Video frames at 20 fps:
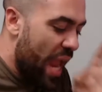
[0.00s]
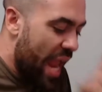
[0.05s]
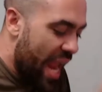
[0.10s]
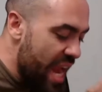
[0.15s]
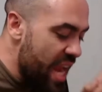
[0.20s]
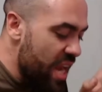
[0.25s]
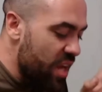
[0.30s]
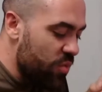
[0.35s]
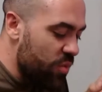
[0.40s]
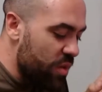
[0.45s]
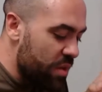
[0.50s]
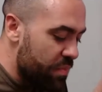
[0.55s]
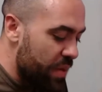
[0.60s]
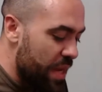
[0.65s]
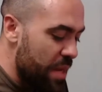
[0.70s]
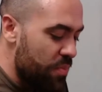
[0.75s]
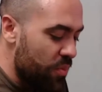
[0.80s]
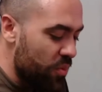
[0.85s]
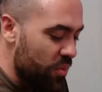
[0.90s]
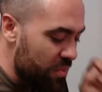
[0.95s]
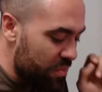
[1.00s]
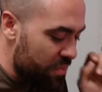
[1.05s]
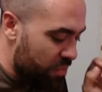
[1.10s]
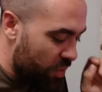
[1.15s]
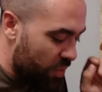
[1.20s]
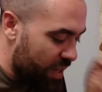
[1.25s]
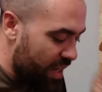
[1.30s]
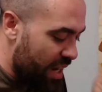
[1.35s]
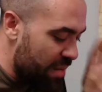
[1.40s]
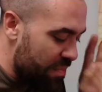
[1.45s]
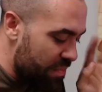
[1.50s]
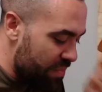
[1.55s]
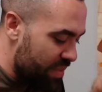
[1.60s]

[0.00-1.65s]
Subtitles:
hate when people bring up